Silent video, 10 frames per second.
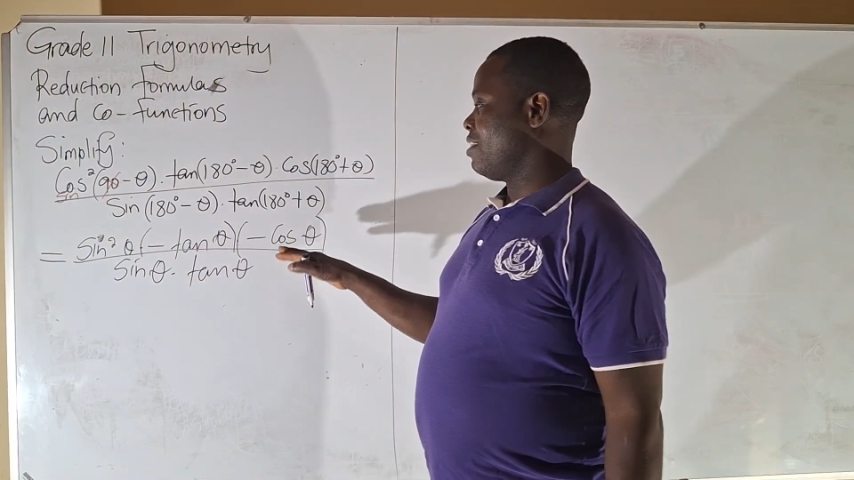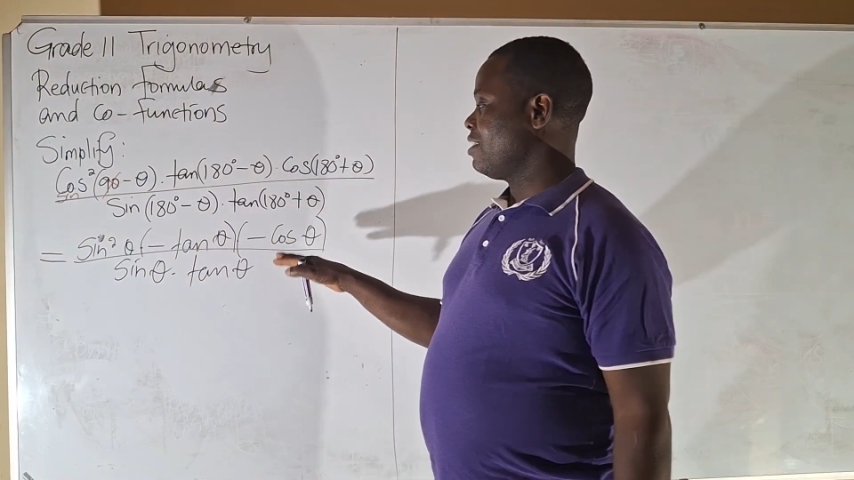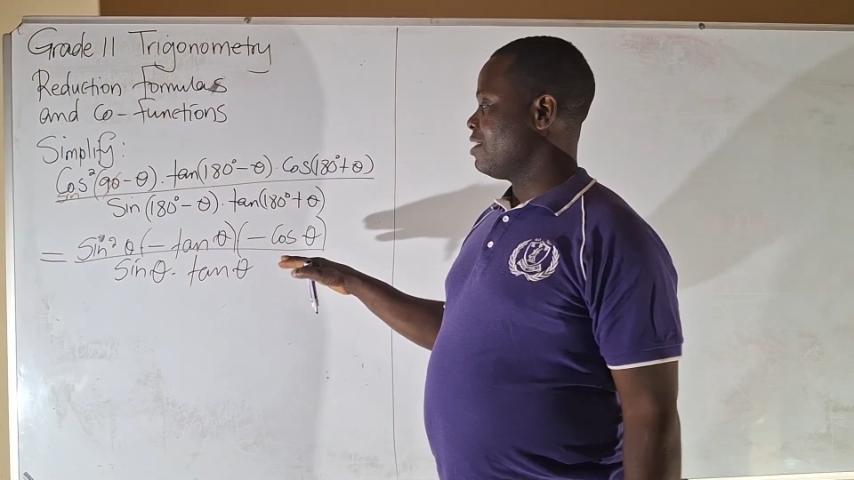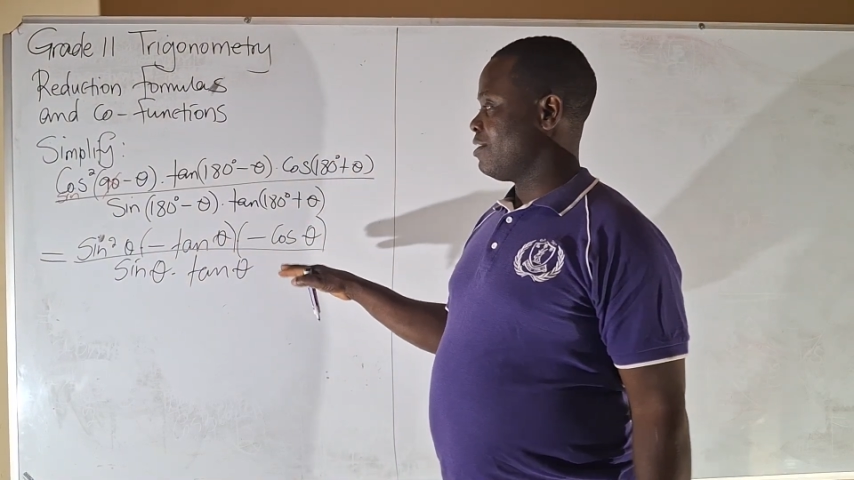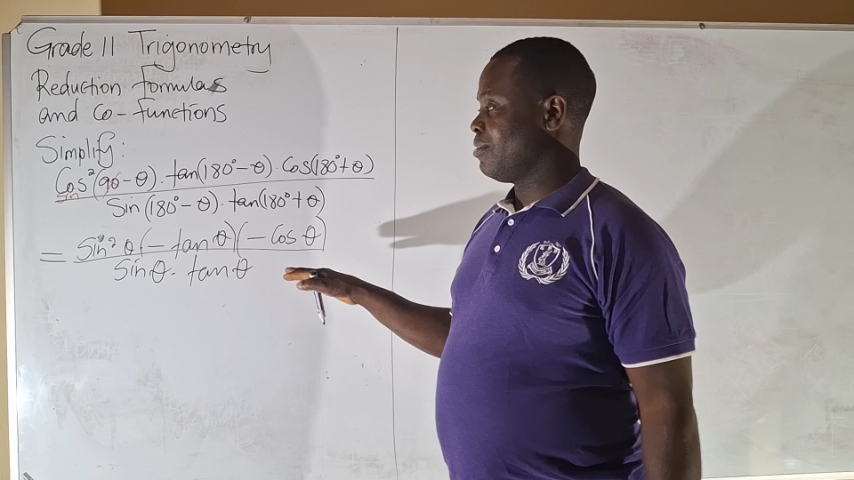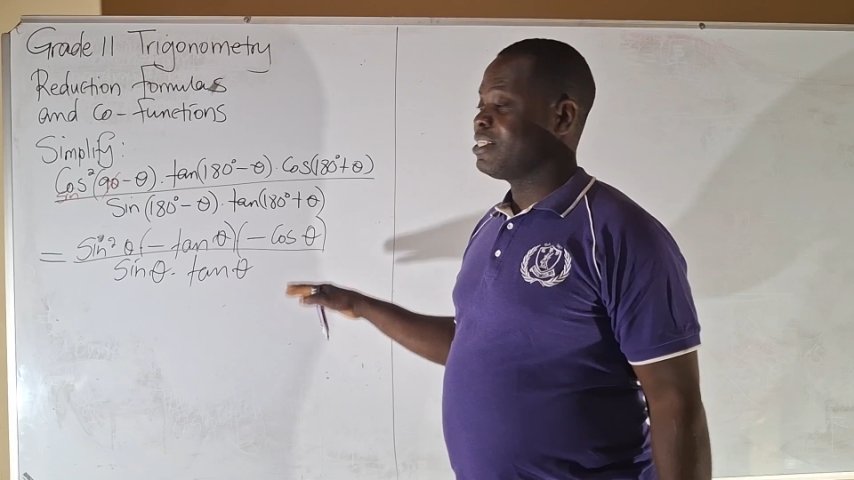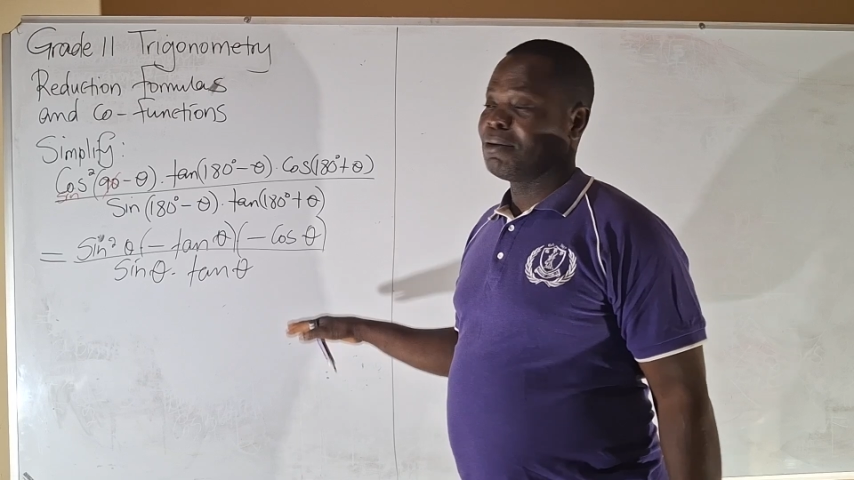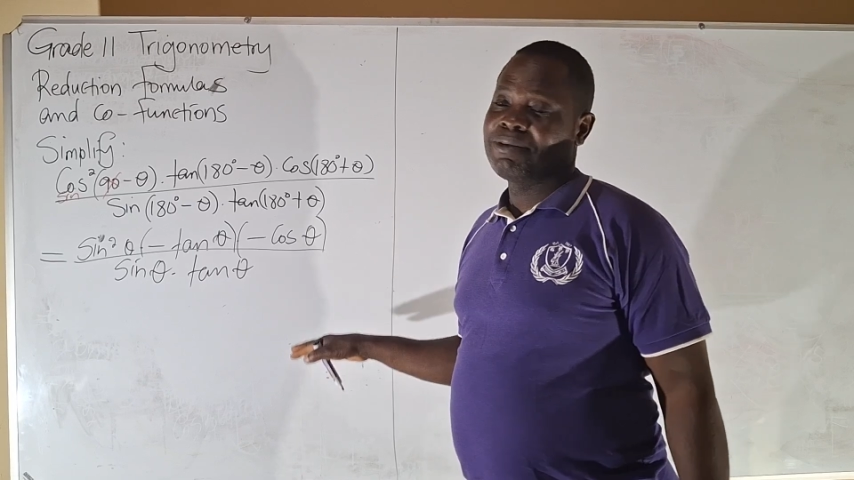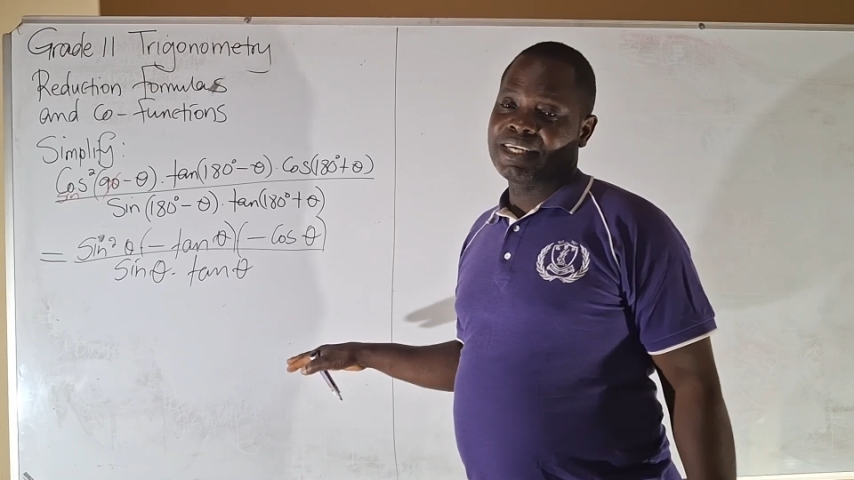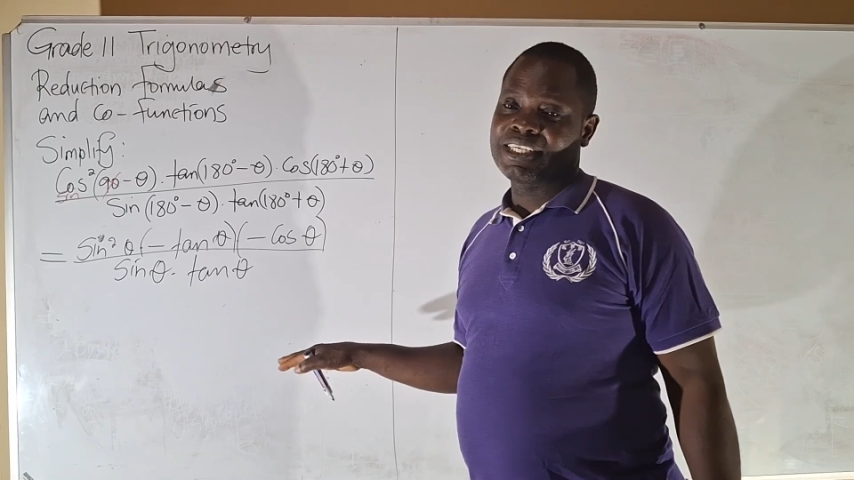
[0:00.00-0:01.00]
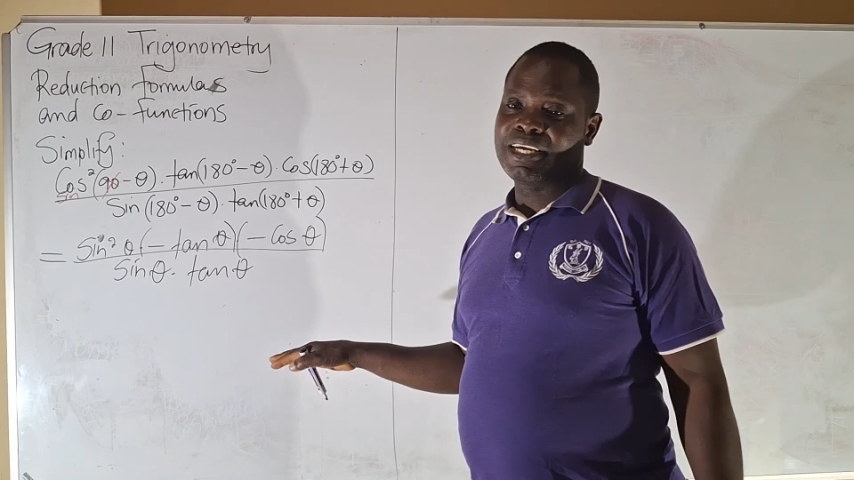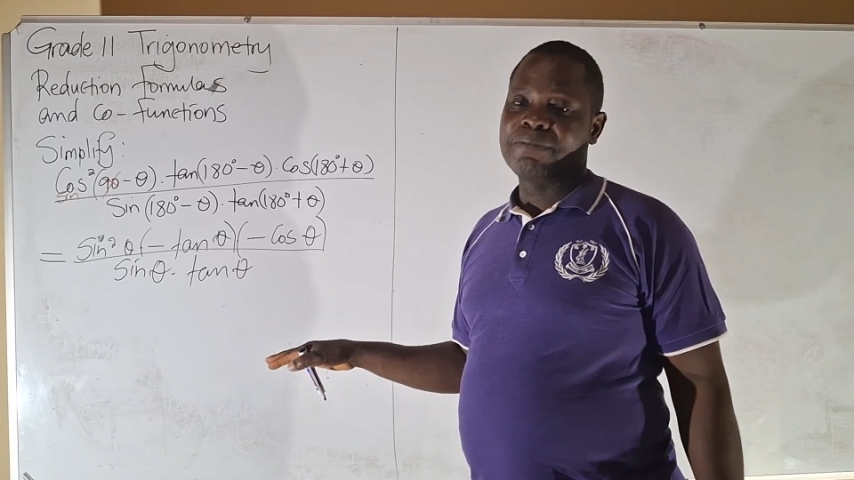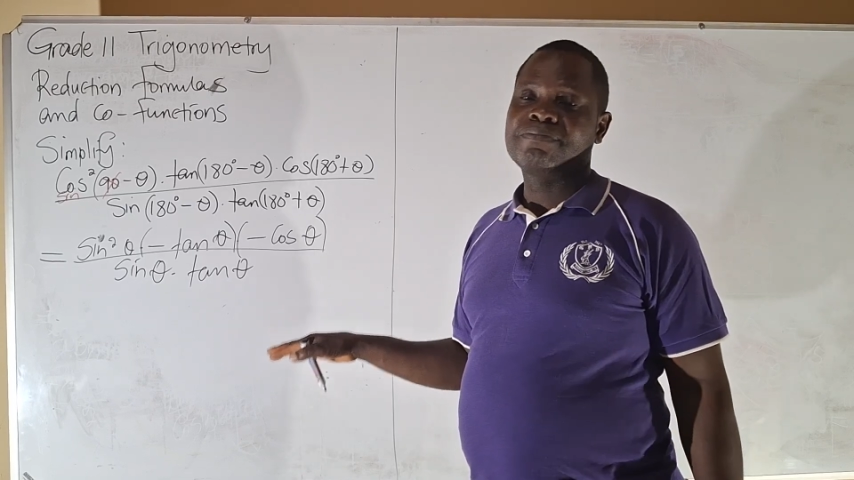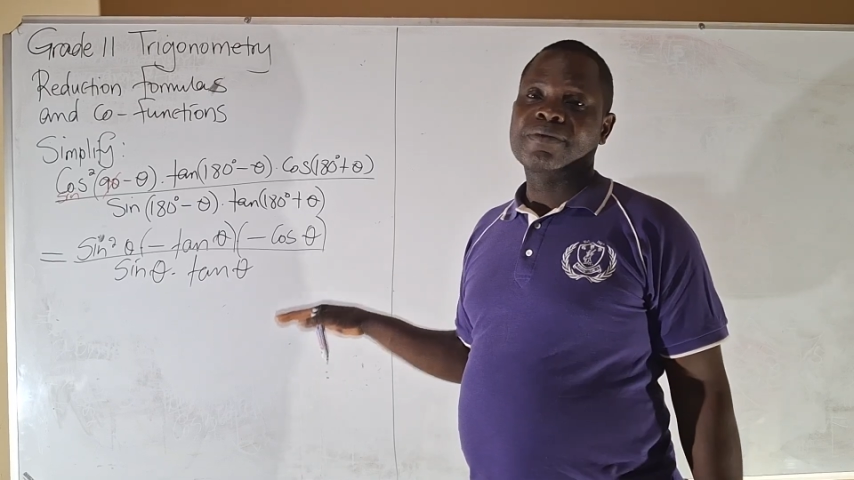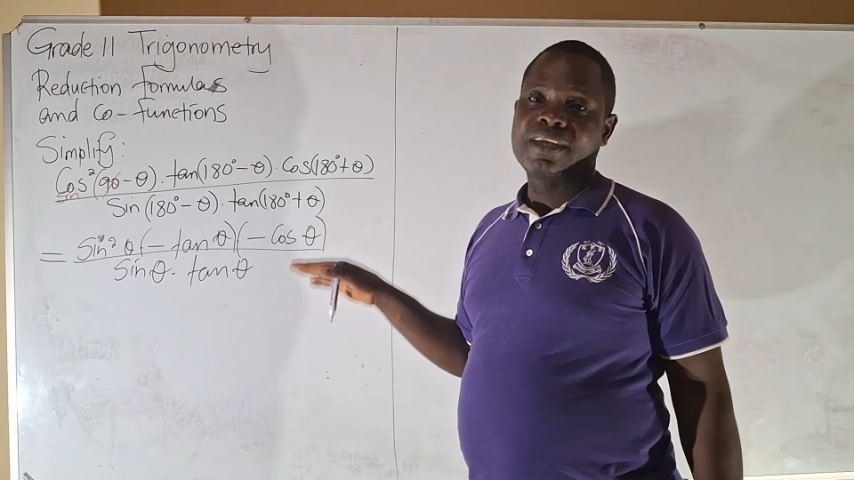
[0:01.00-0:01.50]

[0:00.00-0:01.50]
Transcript: this is not subtraction,